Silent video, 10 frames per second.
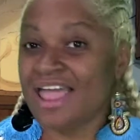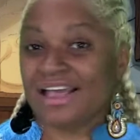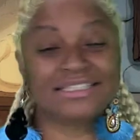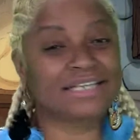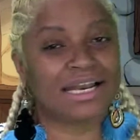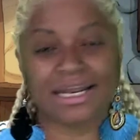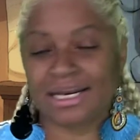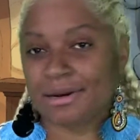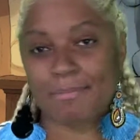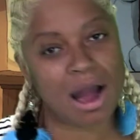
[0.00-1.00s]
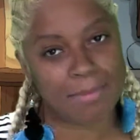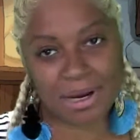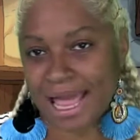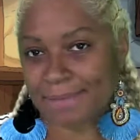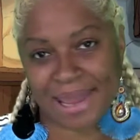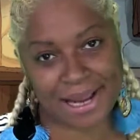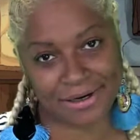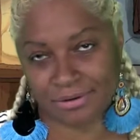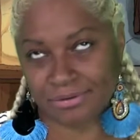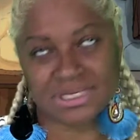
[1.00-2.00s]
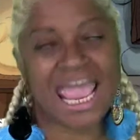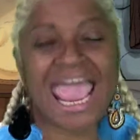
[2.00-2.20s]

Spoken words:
Because clearly the mama got bad news.